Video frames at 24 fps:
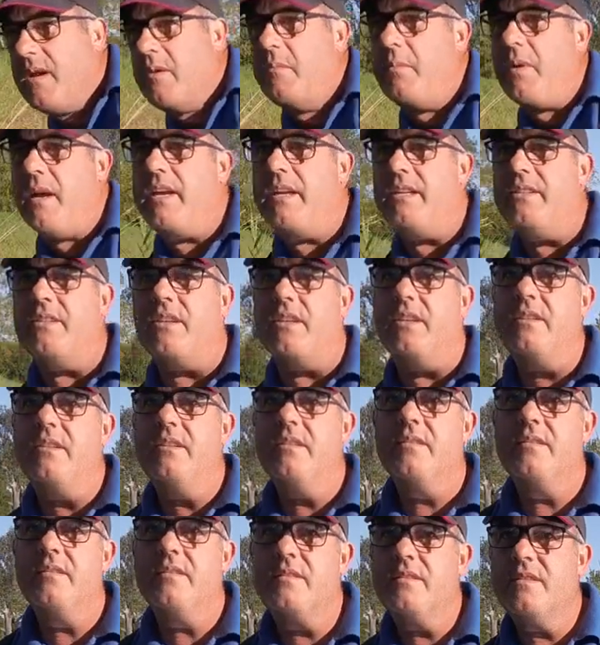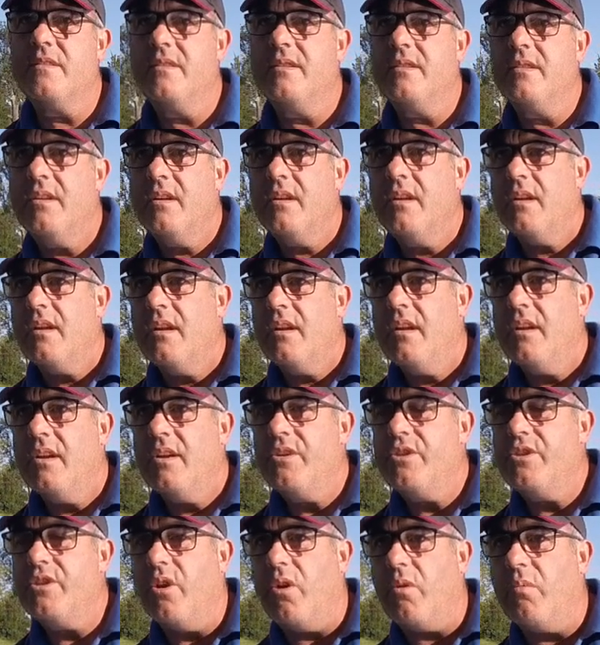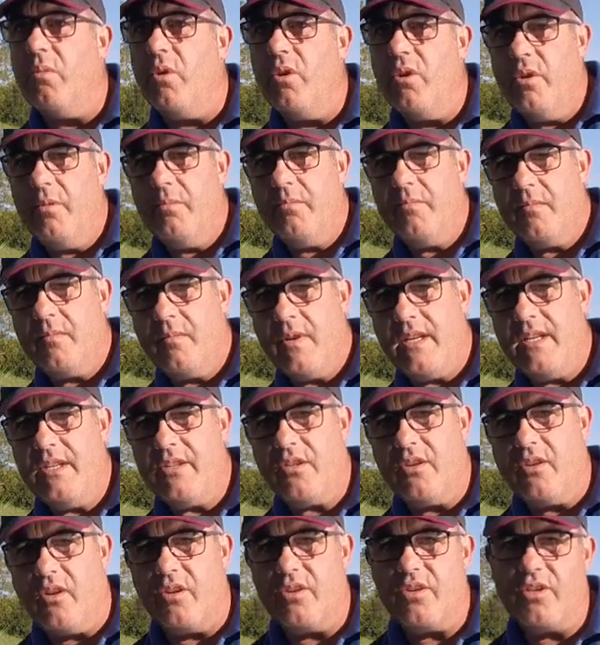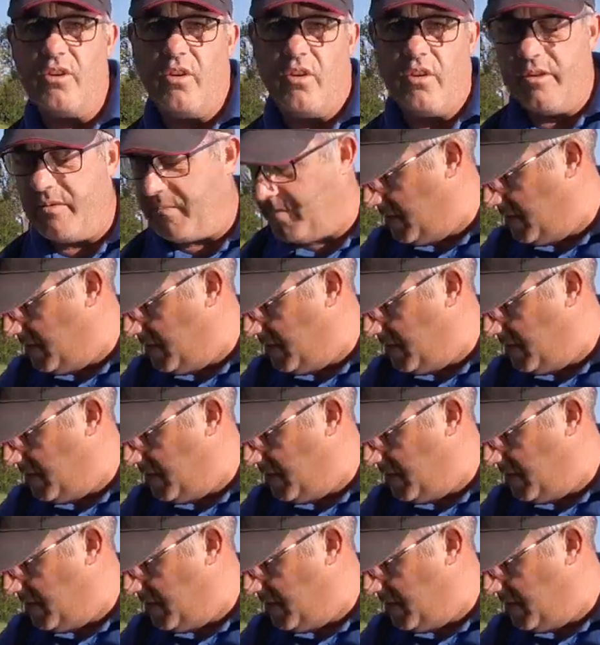of bait in, chopped worm, and it's got a solid